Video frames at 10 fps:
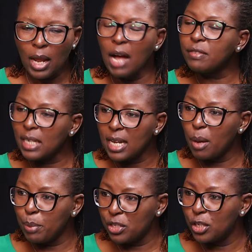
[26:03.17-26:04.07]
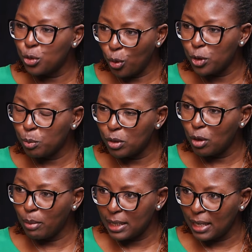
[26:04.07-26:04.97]
I've taken a patient to
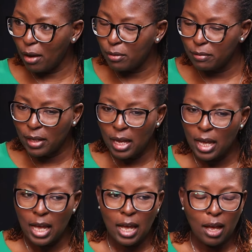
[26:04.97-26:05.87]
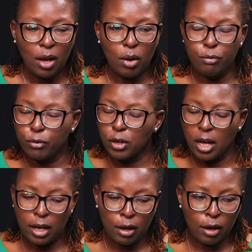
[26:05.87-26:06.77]
hospital myself
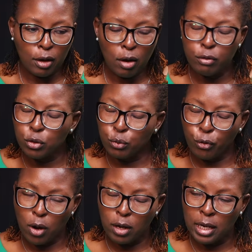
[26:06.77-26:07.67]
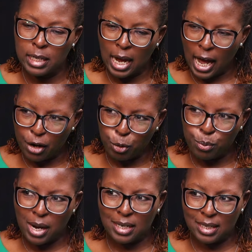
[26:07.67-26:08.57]
for in a
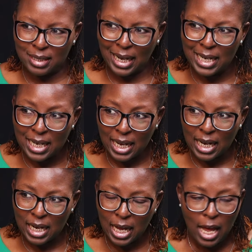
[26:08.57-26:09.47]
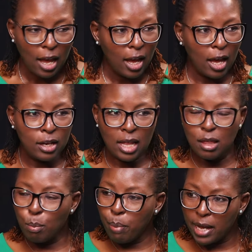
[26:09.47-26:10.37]
chiropractor's clinic, and
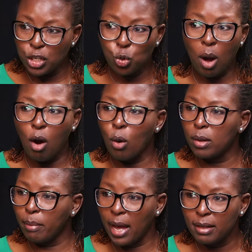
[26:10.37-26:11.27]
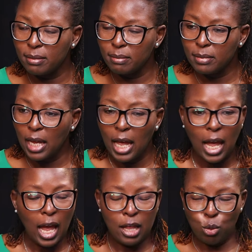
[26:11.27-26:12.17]
at the bench were all men,
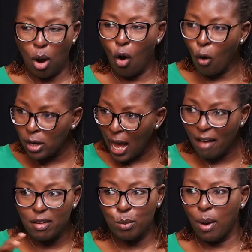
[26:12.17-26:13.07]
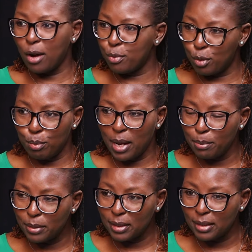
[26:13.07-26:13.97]
and we're all having back
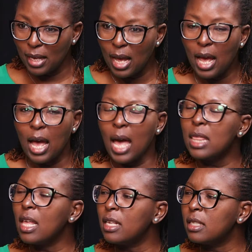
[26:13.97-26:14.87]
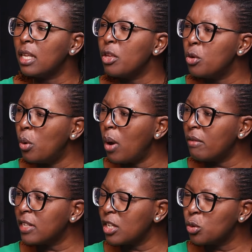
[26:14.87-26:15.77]
problems. And they say, you know,
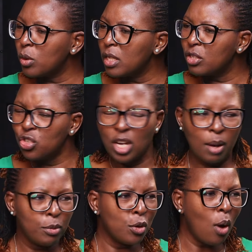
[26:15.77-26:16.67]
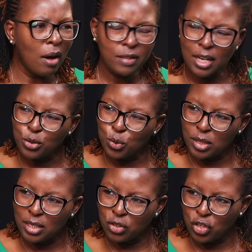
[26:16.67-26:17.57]
after I took this jab, you know, after I
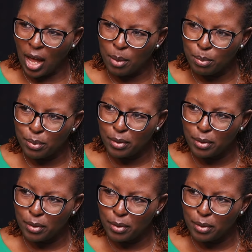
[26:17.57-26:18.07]
took this jab.